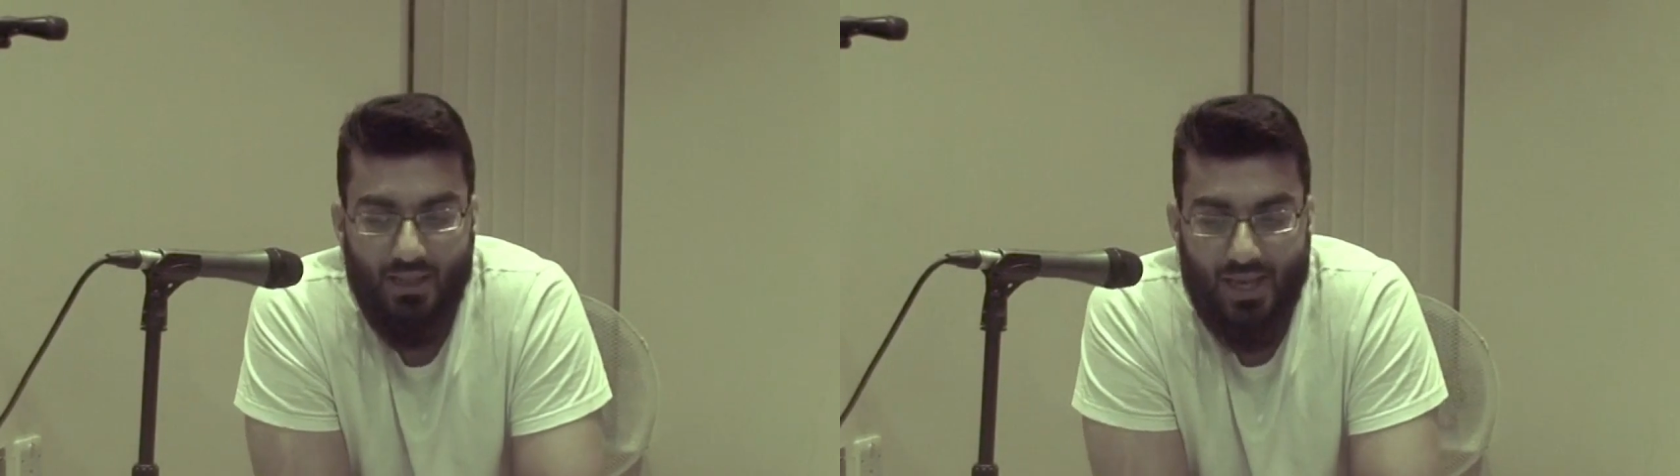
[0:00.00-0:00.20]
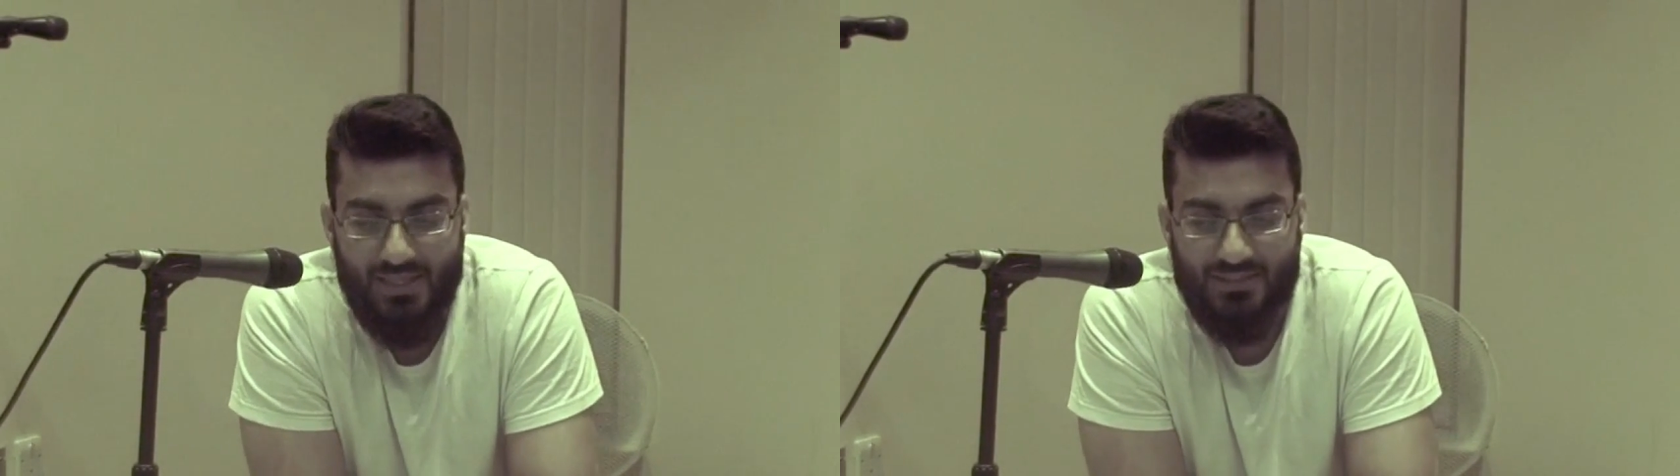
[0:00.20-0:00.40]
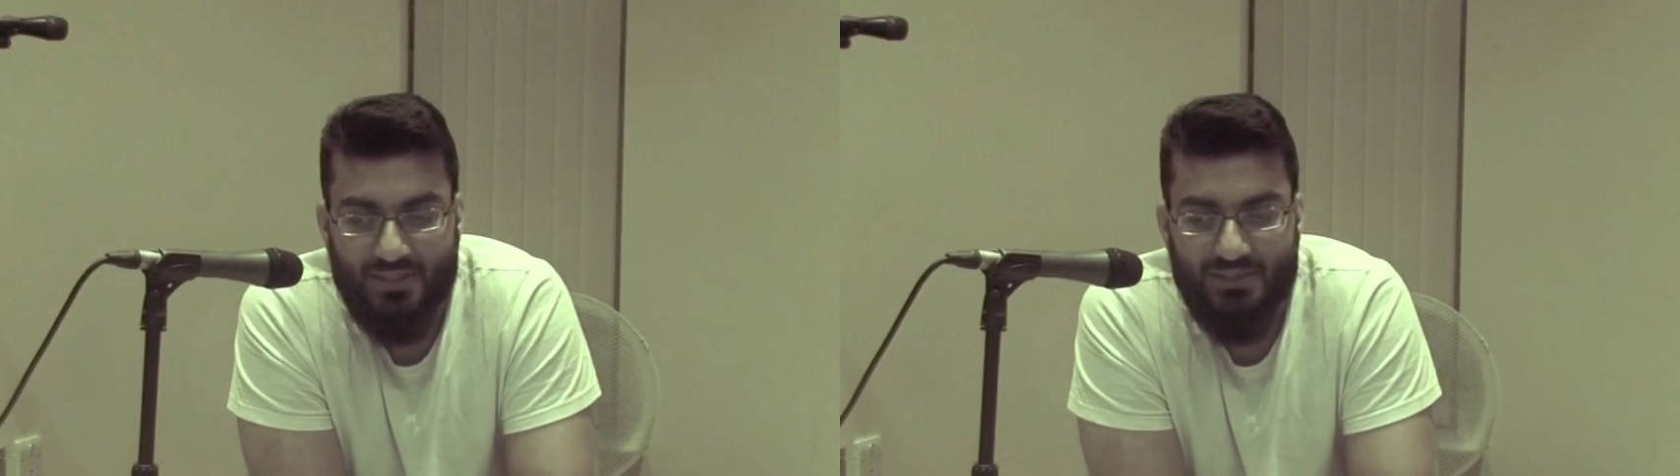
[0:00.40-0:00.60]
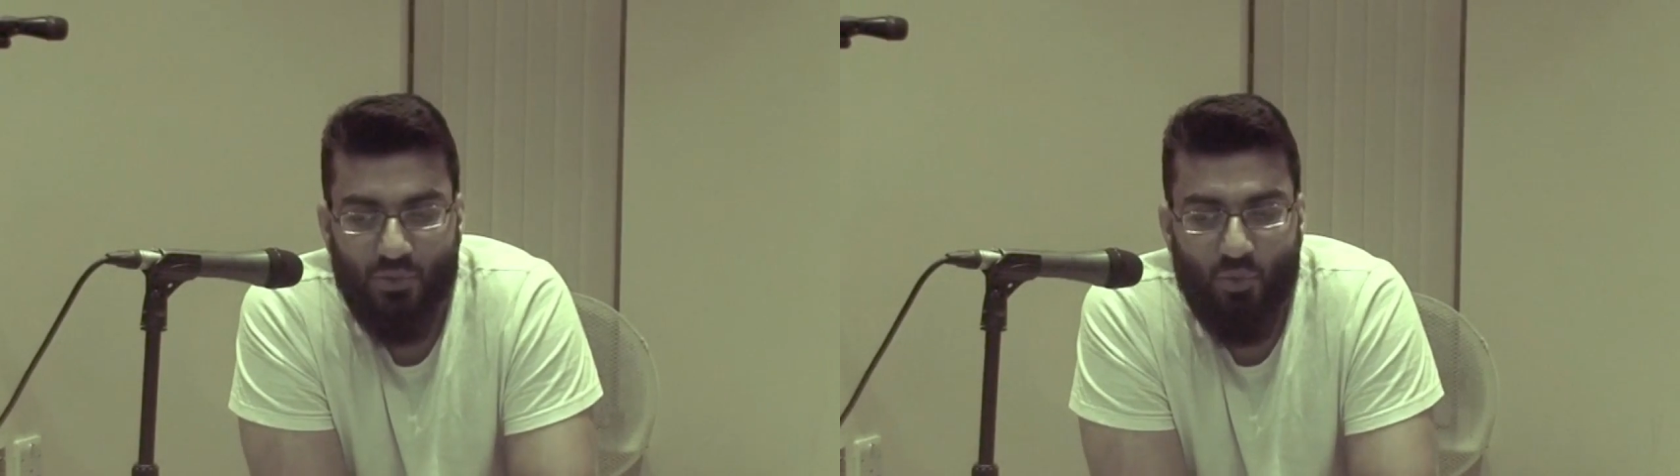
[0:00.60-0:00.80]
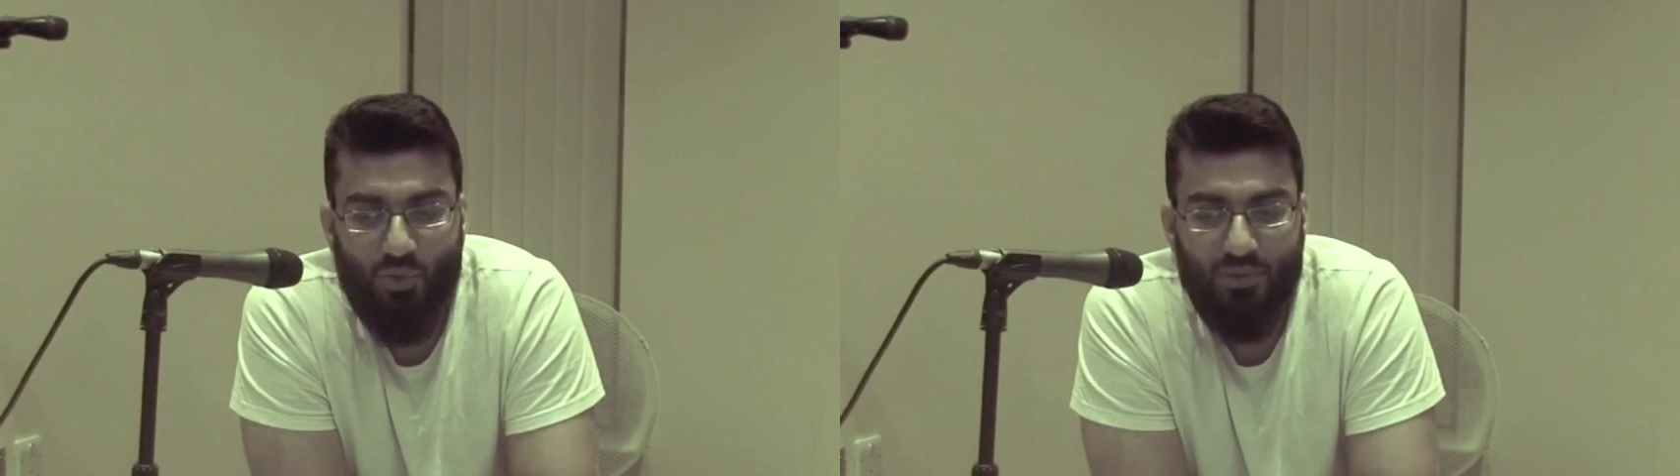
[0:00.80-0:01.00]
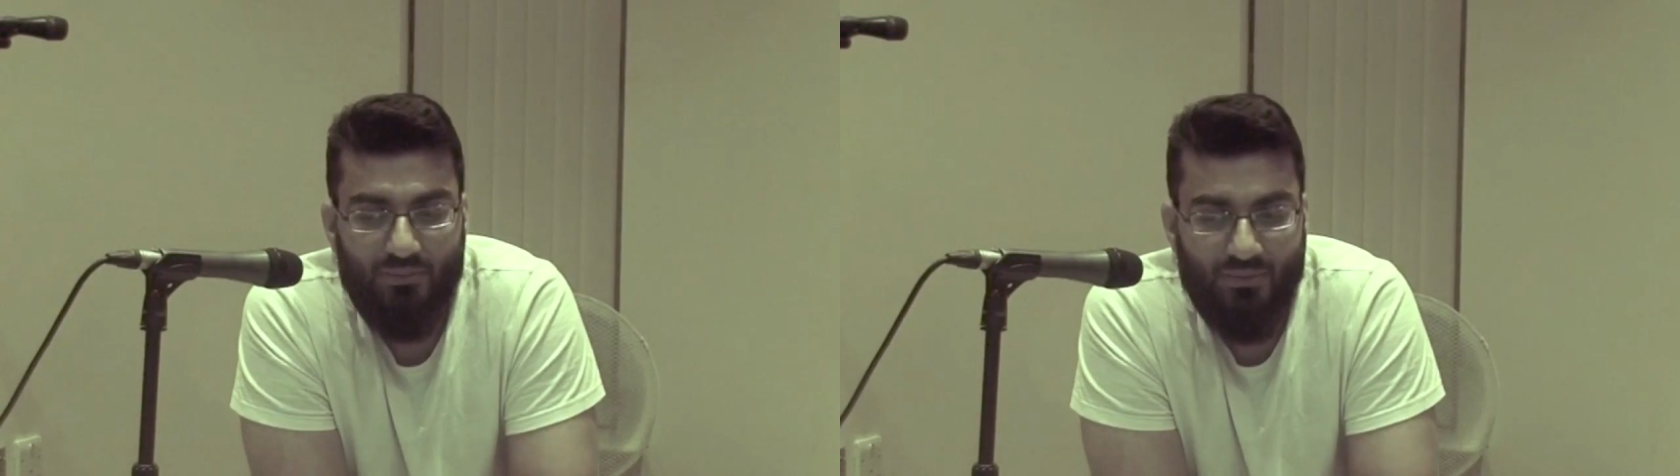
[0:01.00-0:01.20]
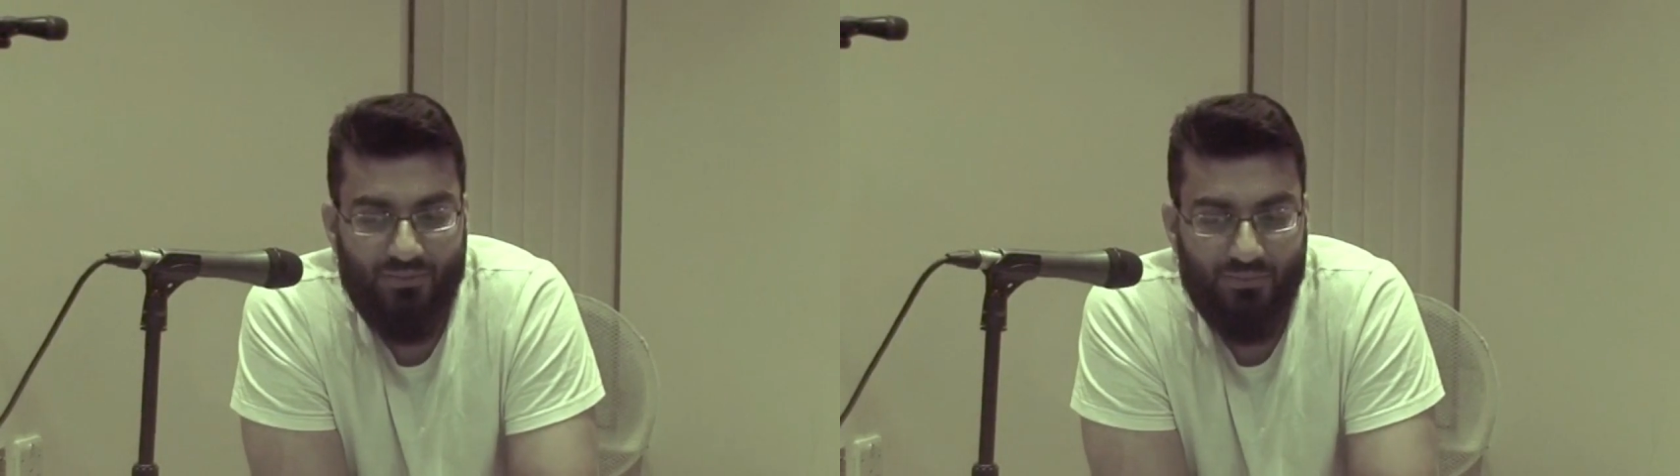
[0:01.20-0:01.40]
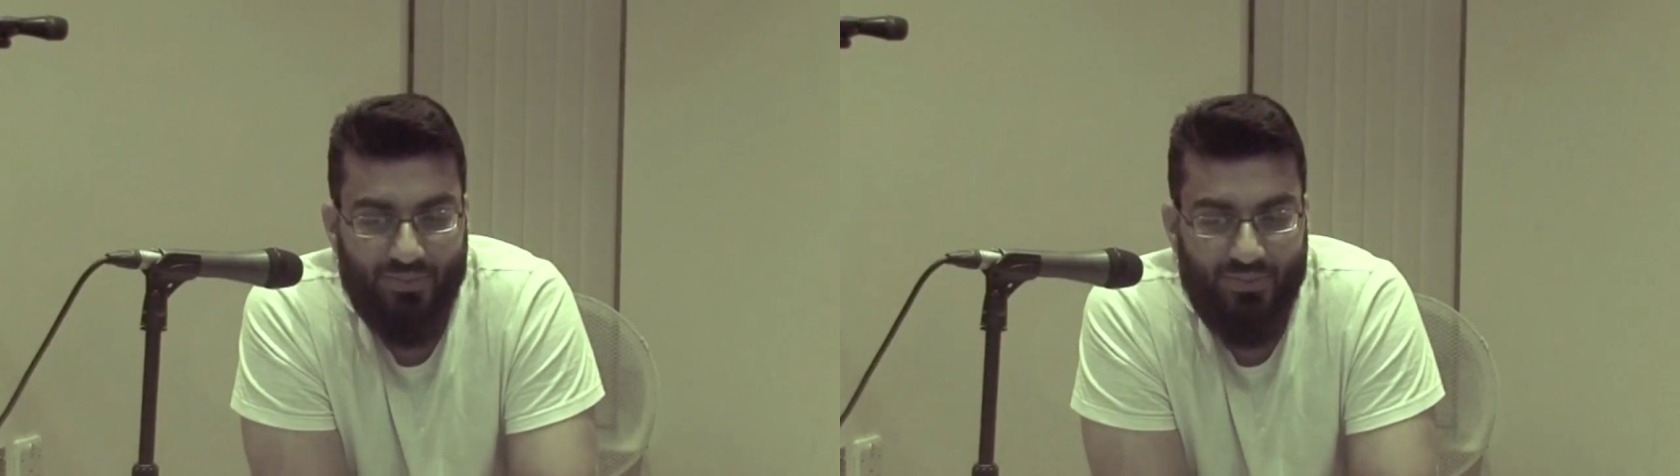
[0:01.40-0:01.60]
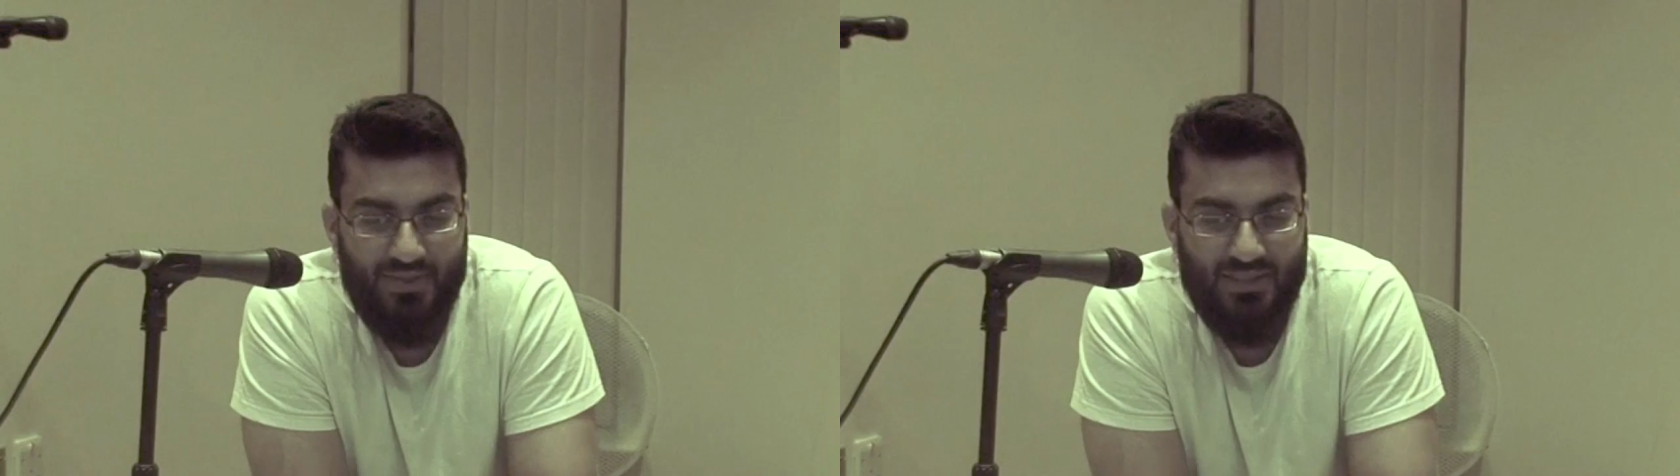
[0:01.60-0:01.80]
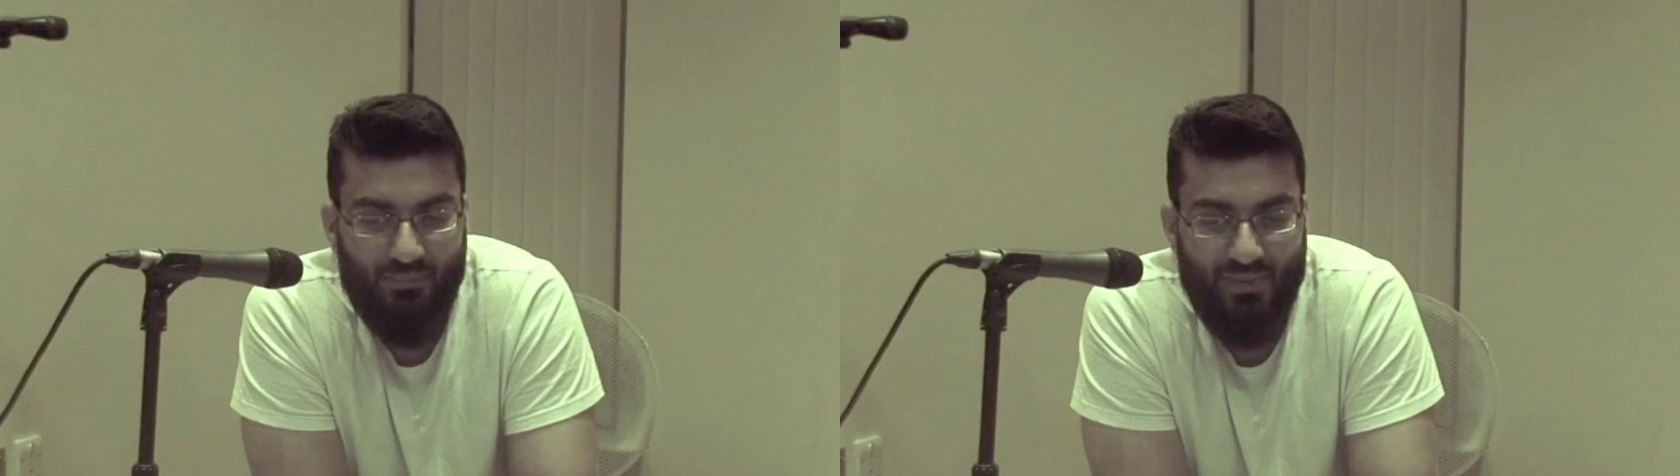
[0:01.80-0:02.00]
As I said, these are all, the
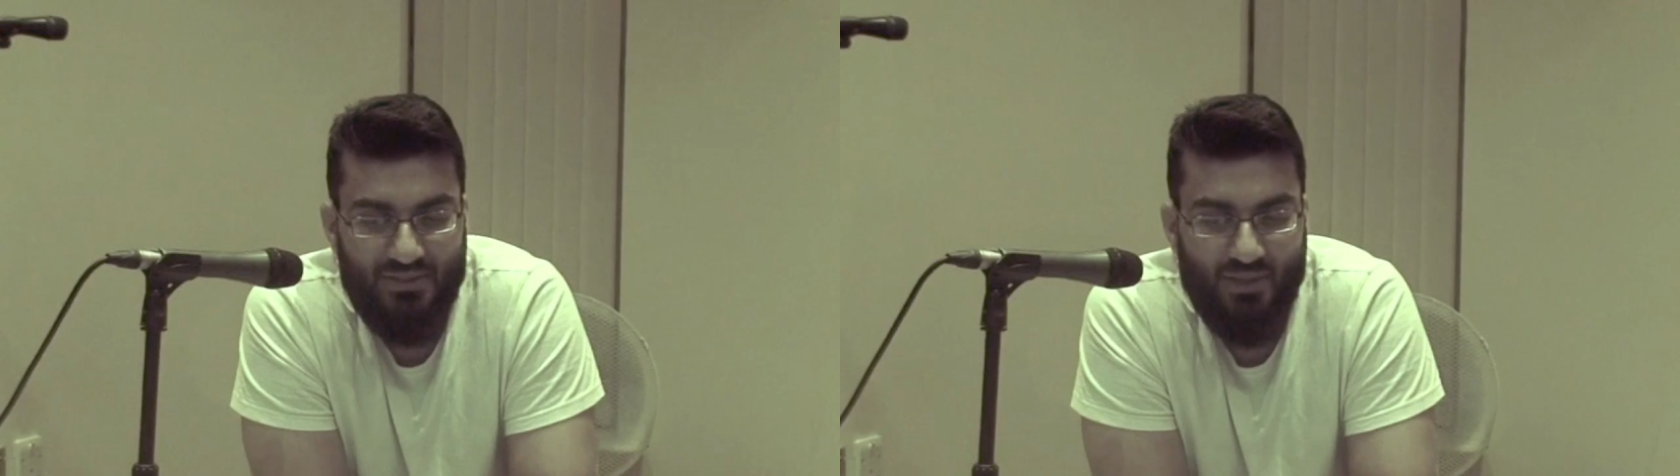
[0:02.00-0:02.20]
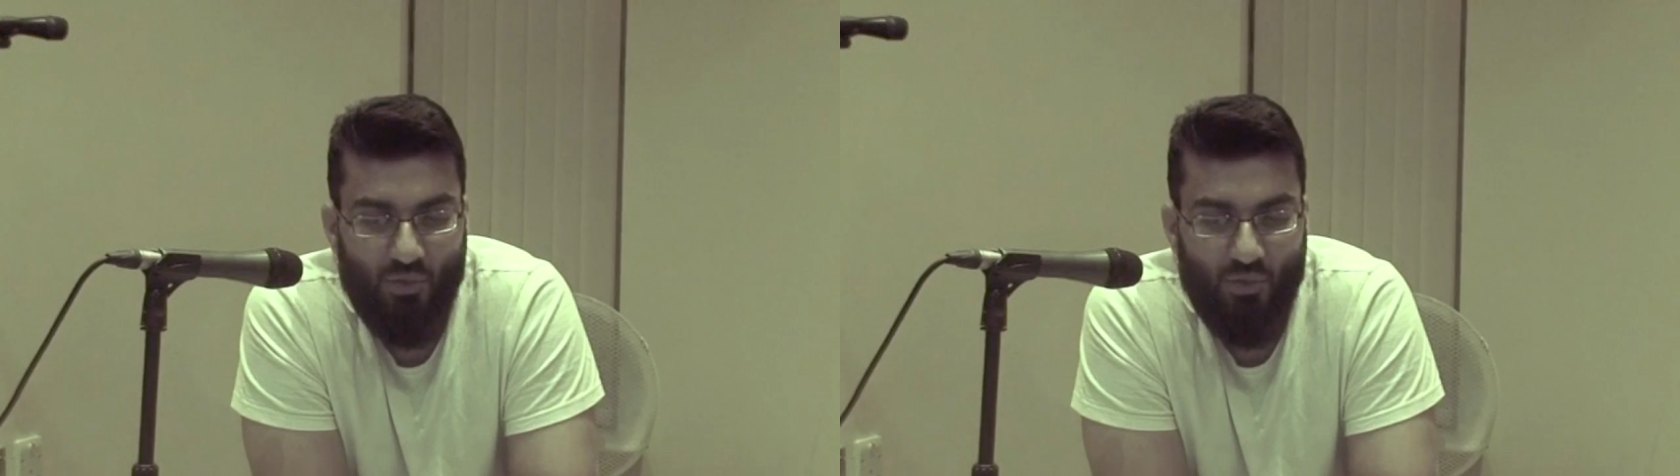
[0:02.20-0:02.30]
things that I mentioned